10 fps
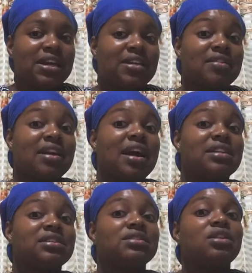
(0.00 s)
is that
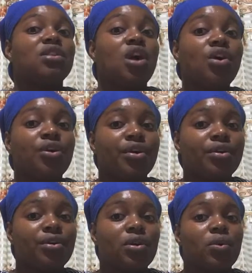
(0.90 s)
the longer
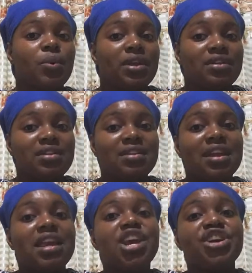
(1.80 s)
we
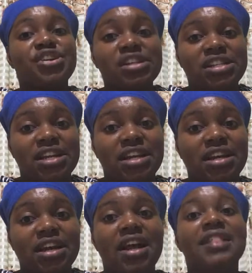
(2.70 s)
stay hurting,
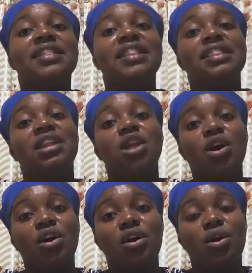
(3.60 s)
then the
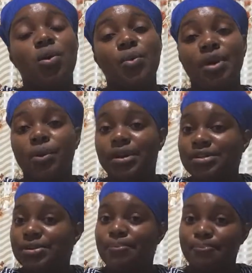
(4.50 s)
longer we're going
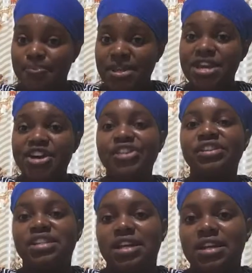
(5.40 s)
to be
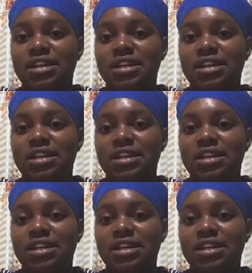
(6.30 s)
hurting.